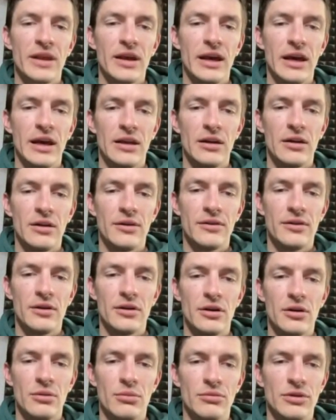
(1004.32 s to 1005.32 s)
And
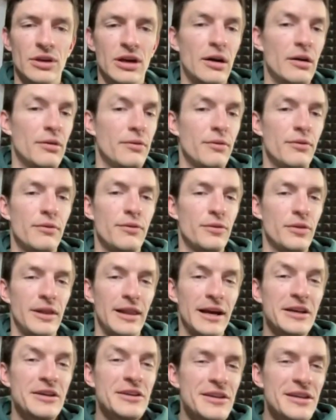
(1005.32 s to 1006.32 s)
yeah,
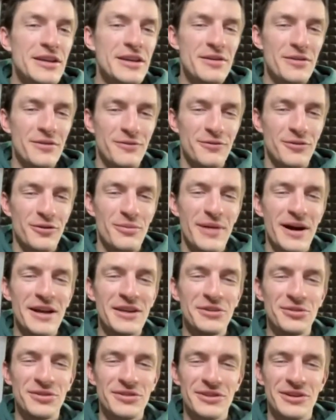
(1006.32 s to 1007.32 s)
luckily for my
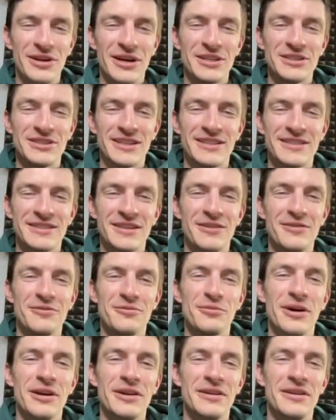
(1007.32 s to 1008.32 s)
user, I just have
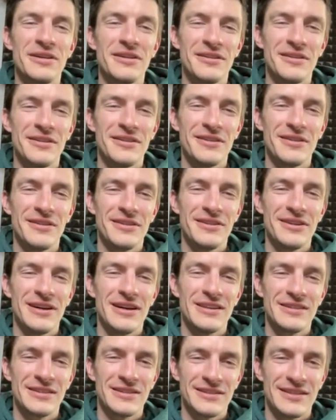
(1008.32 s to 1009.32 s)
one
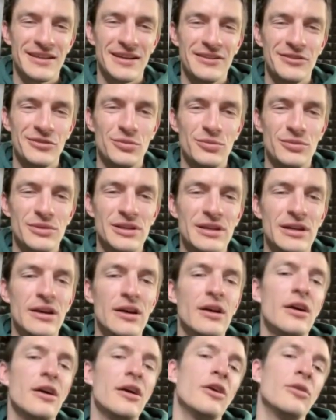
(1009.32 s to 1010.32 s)
task assigned to me,
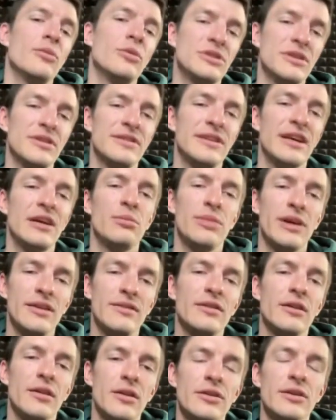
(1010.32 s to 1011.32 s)
which is then
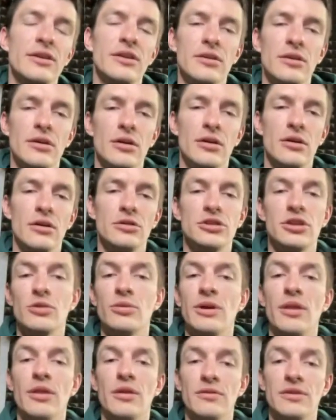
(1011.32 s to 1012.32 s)
basically
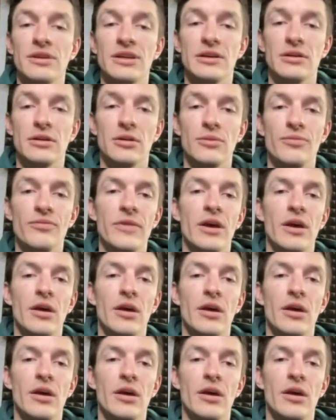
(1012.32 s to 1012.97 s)
showing the vehicle.